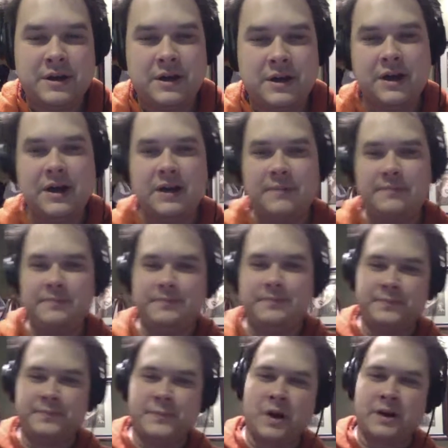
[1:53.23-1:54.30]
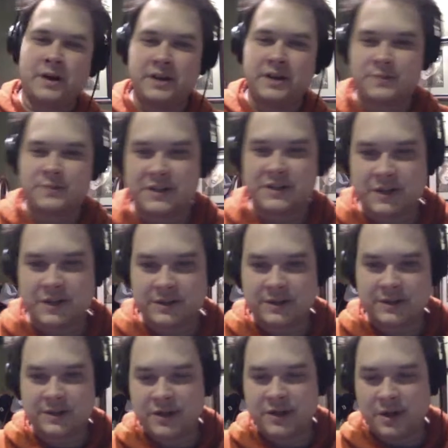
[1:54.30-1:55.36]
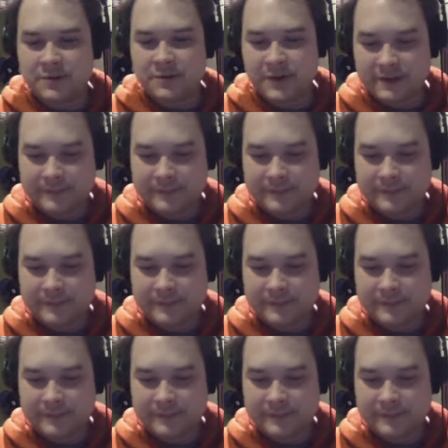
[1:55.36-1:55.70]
All right, you guys want to start the show thing?